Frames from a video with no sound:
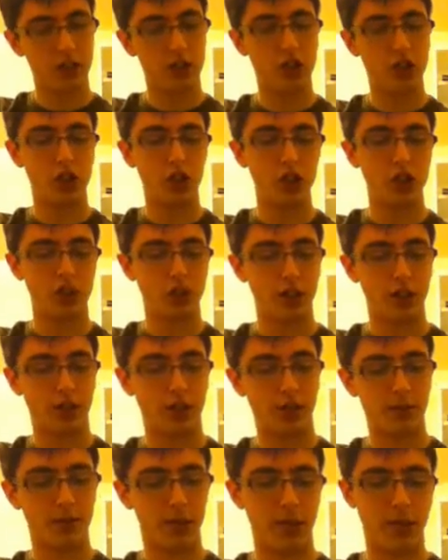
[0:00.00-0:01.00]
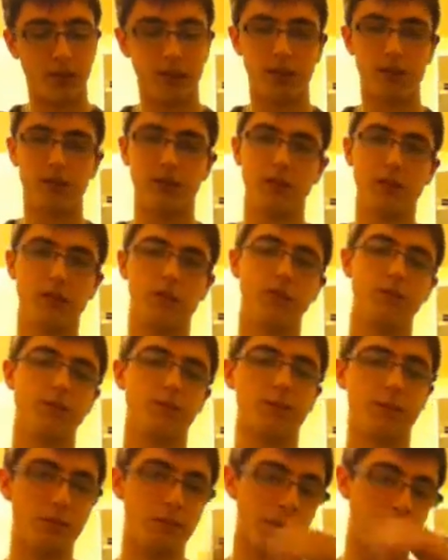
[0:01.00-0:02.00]
G string. You
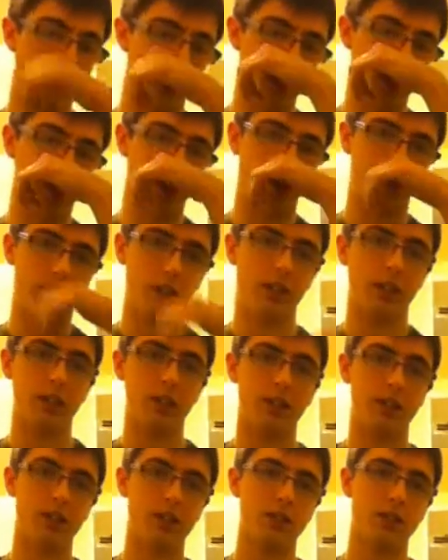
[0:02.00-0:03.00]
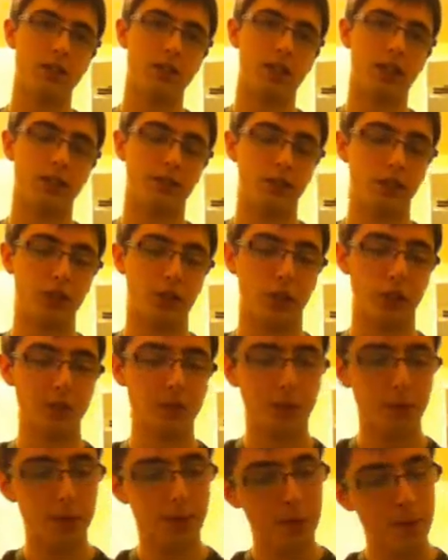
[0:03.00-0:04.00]
put it down to F sharp.
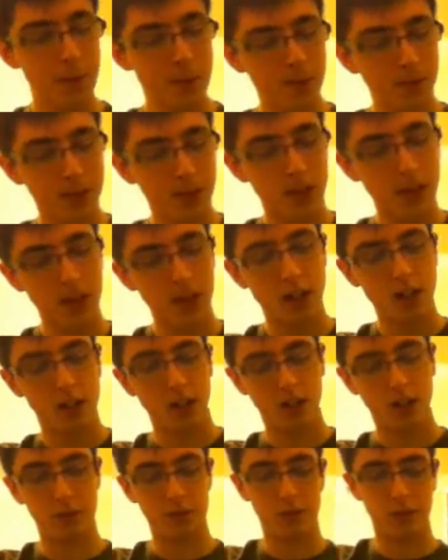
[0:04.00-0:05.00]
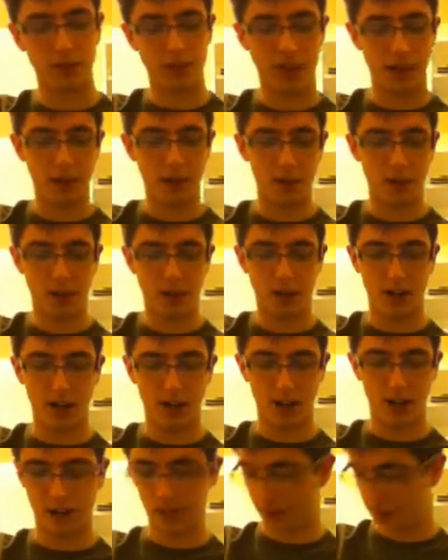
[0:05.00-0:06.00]
You can do that
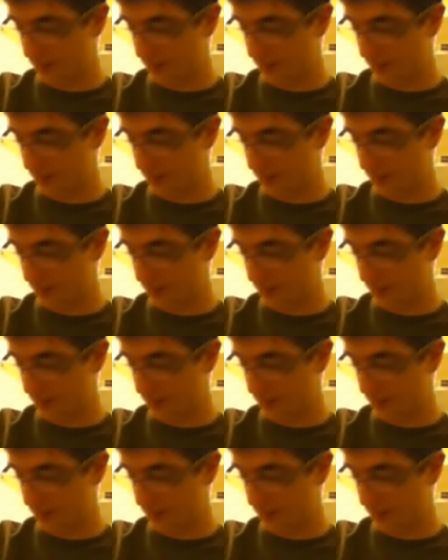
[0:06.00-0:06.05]
by